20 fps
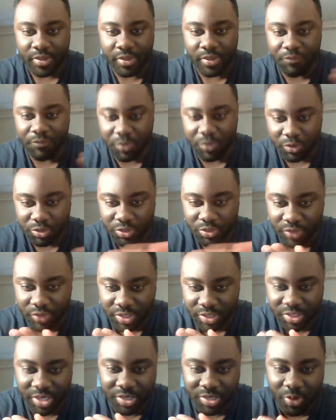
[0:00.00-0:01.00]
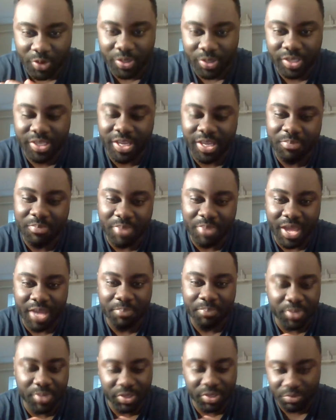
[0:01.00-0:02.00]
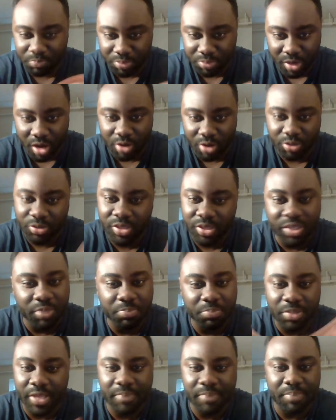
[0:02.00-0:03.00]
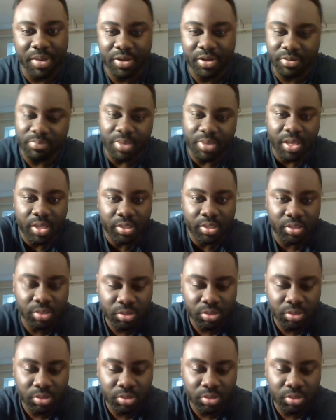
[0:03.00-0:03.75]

And Vucevic, I know he came back, but bro, you need to play better, man.